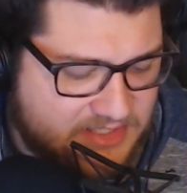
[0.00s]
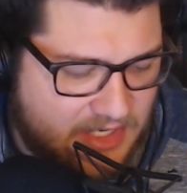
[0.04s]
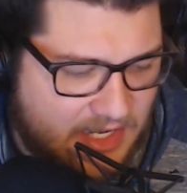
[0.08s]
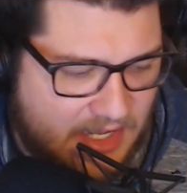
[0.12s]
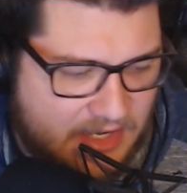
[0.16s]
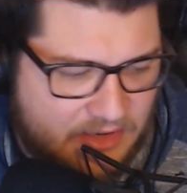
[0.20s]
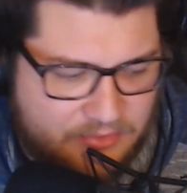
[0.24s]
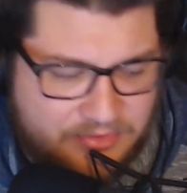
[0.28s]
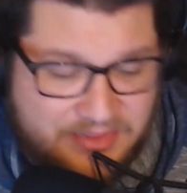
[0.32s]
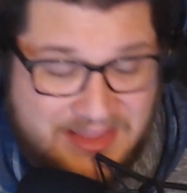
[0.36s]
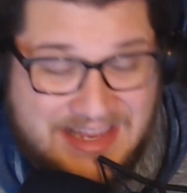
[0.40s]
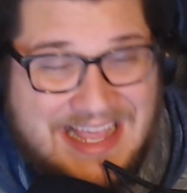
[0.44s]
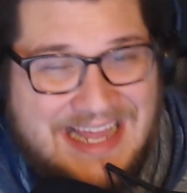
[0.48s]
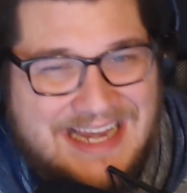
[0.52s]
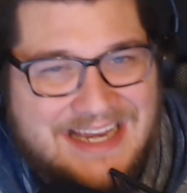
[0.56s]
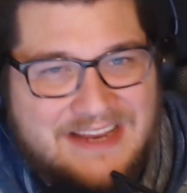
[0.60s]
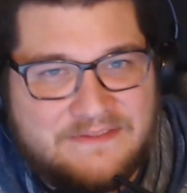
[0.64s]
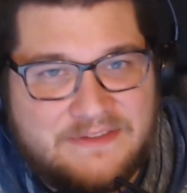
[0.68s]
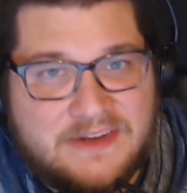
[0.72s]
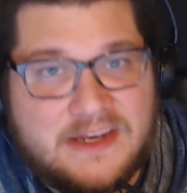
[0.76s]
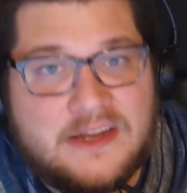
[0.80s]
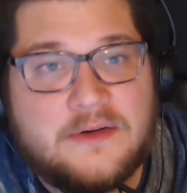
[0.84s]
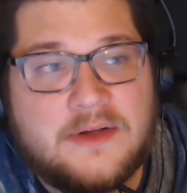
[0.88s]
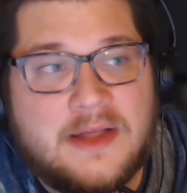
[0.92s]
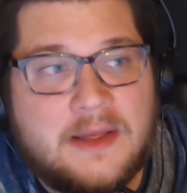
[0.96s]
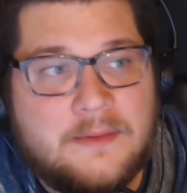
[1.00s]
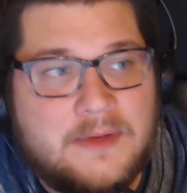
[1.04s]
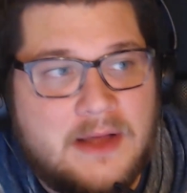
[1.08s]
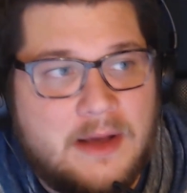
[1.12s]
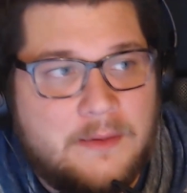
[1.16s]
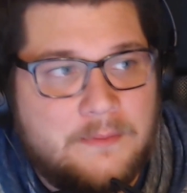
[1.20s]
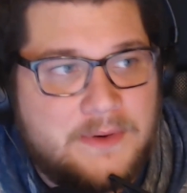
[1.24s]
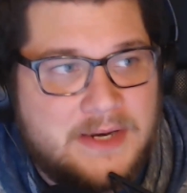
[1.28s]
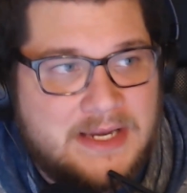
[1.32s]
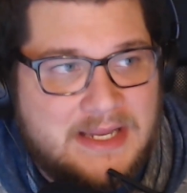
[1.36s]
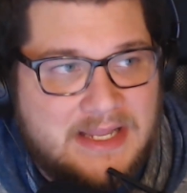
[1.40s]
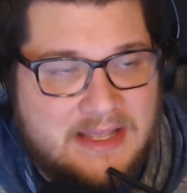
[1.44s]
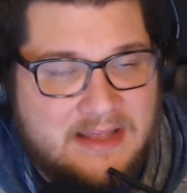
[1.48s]
I don't think any video game
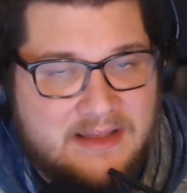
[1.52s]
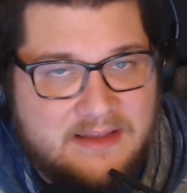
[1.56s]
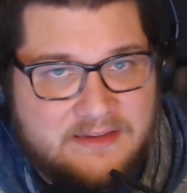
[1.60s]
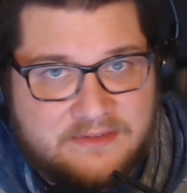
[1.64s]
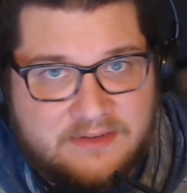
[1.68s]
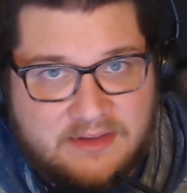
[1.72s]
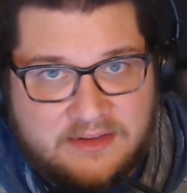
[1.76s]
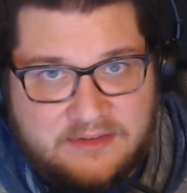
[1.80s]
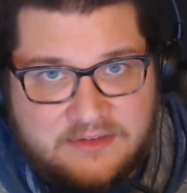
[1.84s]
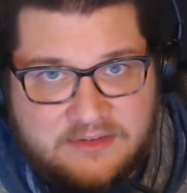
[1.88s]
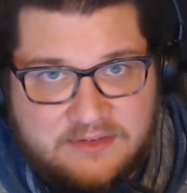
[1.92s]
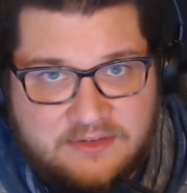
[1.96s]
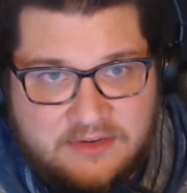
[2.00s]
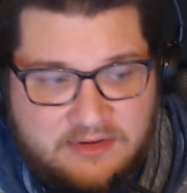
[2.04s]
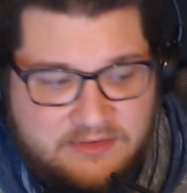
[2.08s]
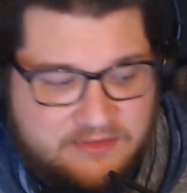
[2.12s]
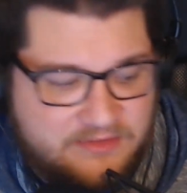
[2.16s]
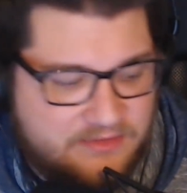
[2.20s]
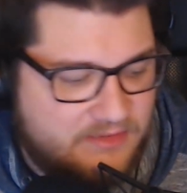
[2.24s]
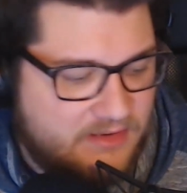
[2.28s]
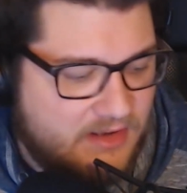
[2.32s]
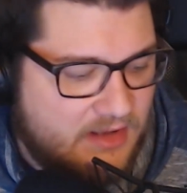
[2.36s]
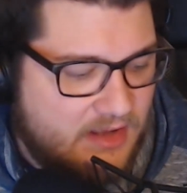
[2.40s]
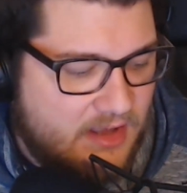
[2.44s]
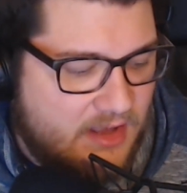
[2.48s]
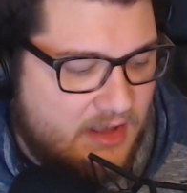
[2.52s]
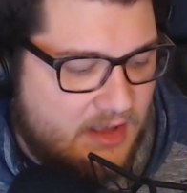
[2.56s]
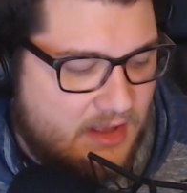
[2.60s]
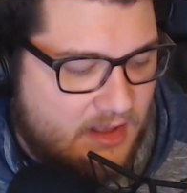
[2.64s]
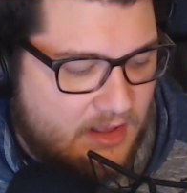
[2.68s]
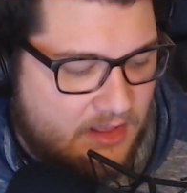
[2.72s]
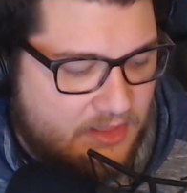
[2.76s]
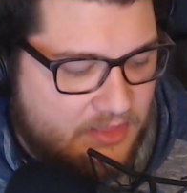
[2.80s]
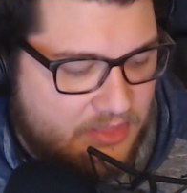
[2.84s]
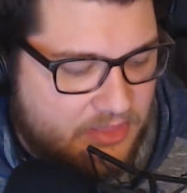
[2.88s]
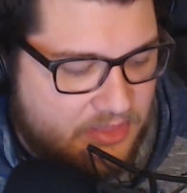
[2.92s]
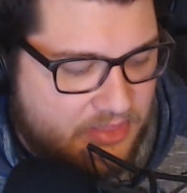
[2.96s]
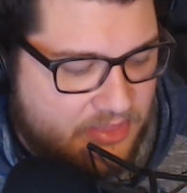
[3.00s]
company is. It's just
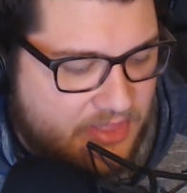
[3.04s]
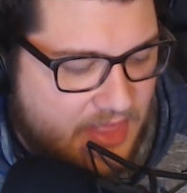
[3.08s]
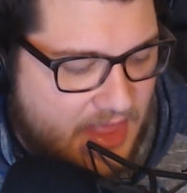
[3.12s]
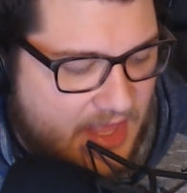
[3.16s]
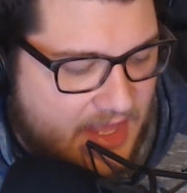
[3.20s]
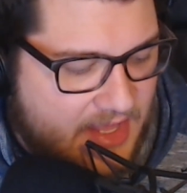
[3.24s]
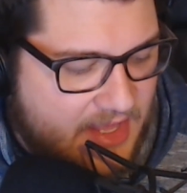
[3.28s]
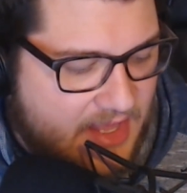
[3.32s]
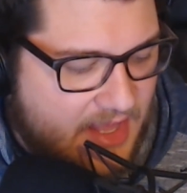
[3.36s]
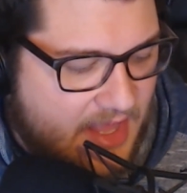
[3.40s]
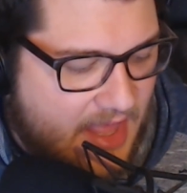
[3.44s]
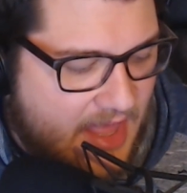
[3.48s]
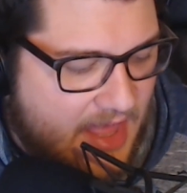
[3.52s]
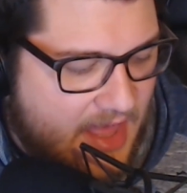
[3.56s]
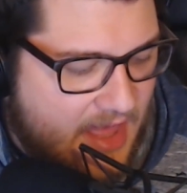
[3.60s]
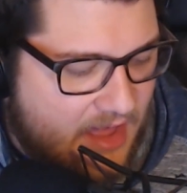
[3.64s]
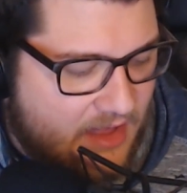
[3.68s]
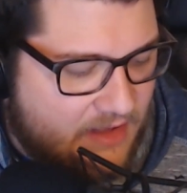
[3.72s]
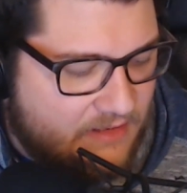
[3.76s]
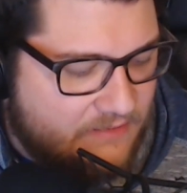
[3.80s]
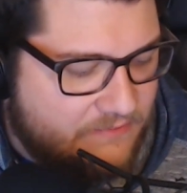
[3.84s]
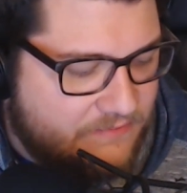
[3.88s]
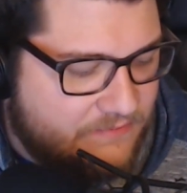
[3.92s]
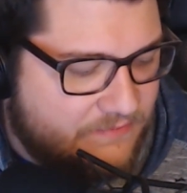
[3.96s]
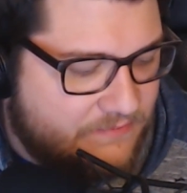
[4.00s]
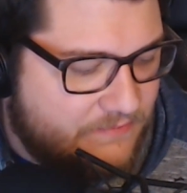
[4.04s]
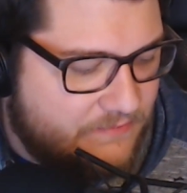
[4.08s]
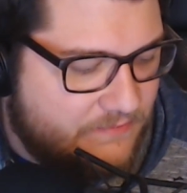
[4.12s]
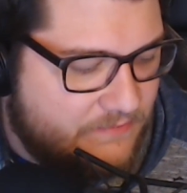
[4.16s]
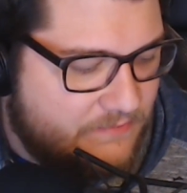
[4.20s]
they have